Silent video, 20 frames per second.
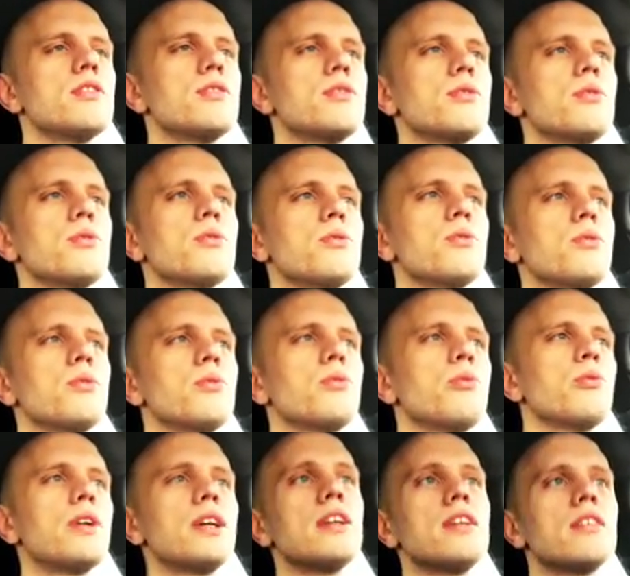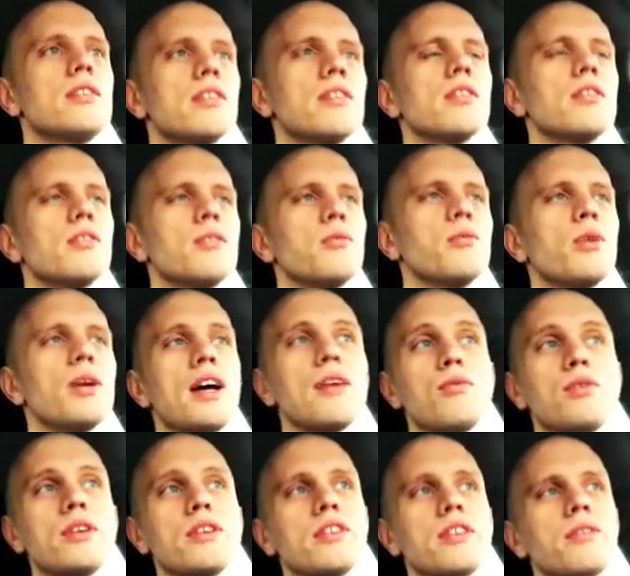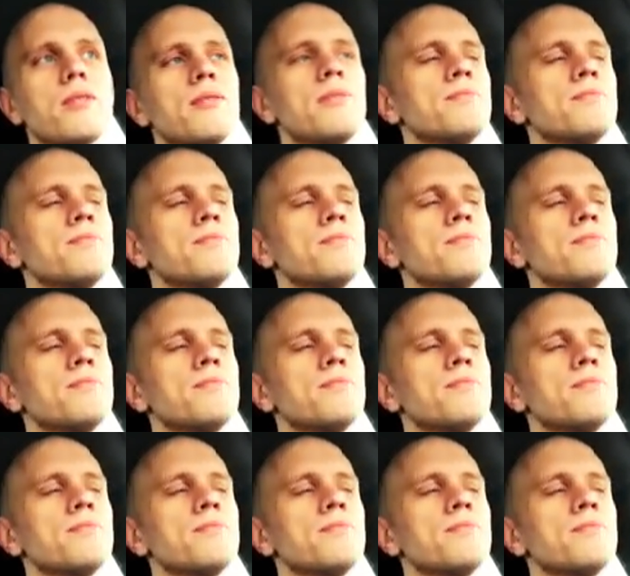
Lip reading: to read what I've written.